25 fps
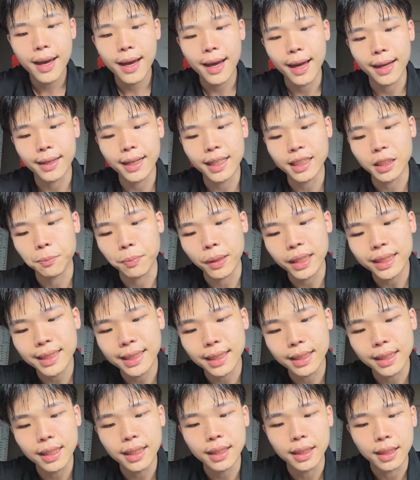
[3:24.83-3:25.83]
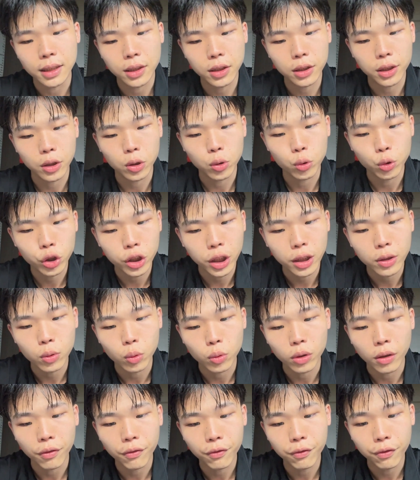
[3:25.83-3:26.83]
And that's basically the solution to
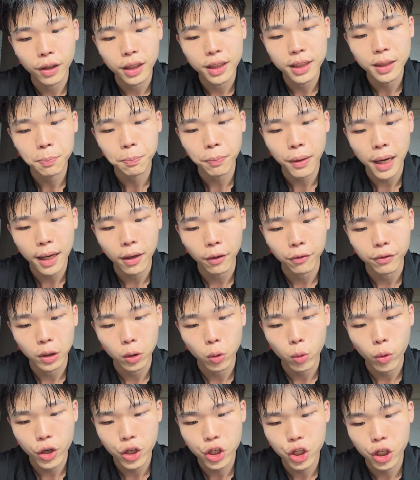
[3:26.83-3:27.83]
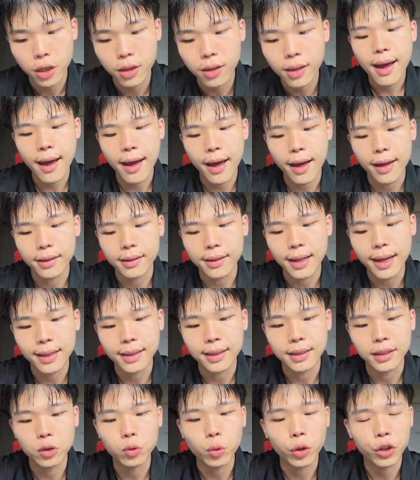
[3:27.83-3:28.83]
the first part of the question, and that
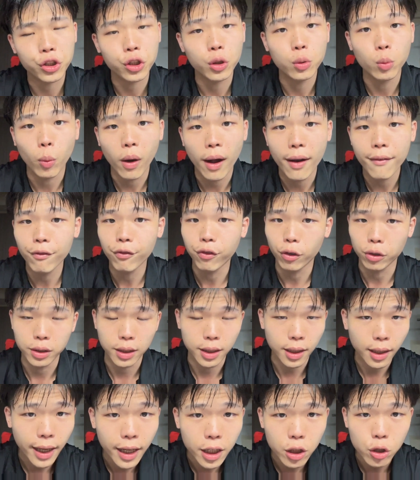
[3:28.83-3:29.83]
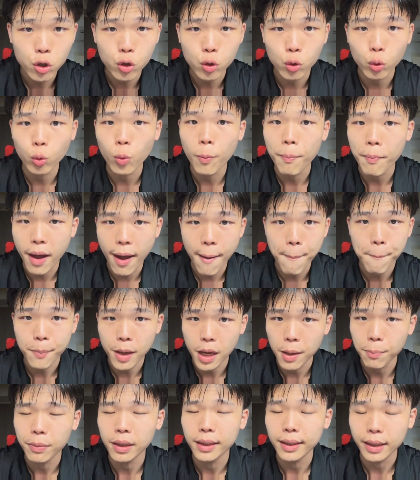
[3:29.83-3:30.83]
is question 1 for the H2 Math
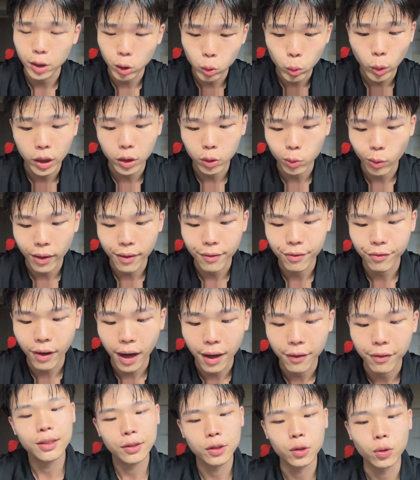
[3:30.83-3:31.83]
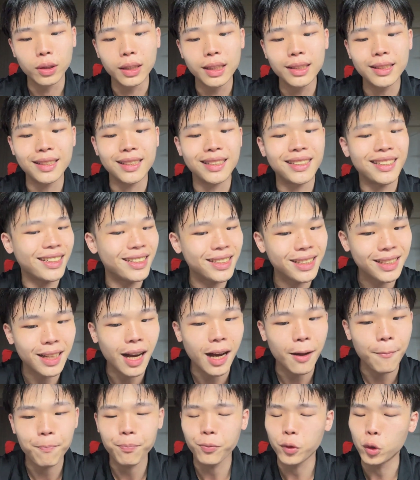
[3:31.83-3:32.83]
paper in 2025. So this is the
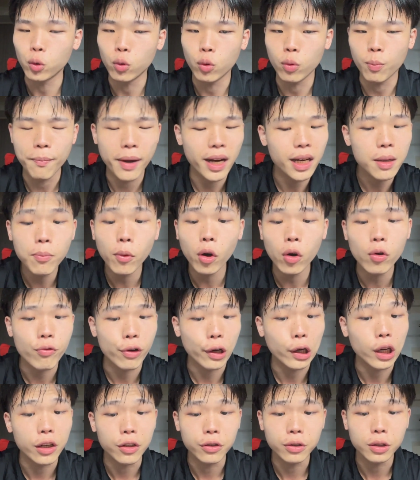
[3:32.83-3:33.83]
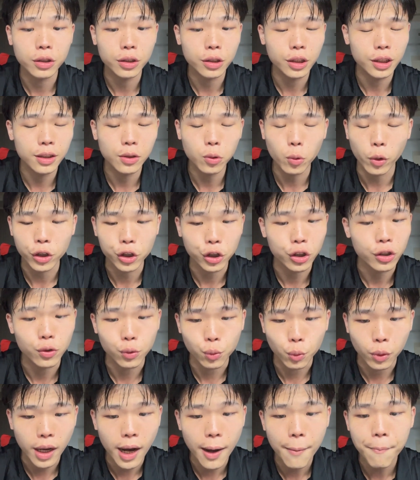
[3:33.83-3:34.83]
start to many more recursion questions to
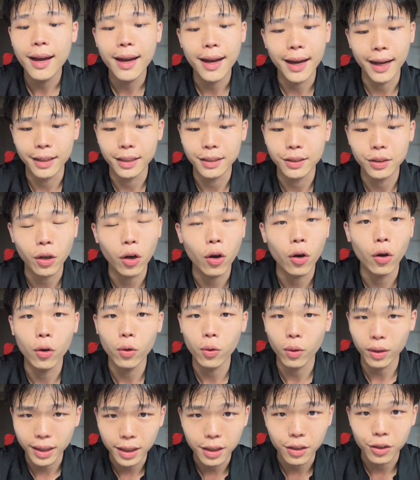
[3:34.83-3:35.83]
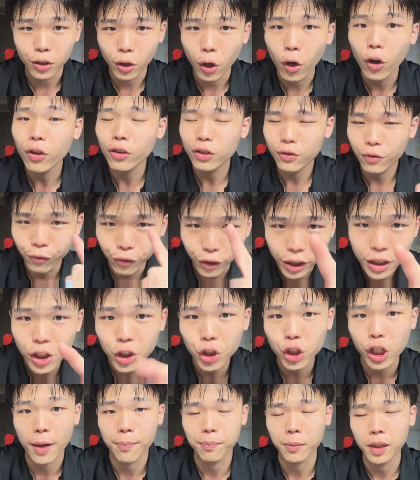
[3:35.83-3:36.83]
come, and it's all in your first
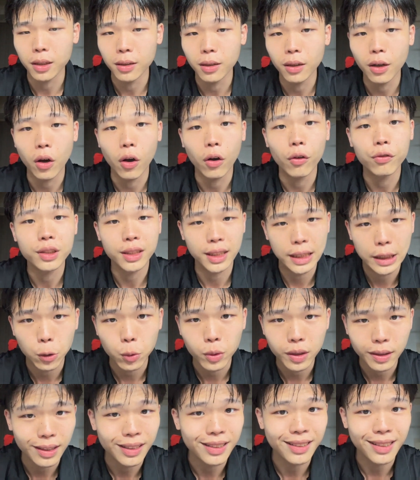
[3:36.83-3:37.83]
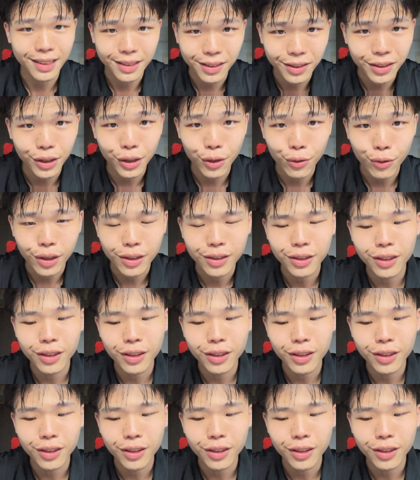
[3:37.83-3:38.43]
chapter of sequences and series.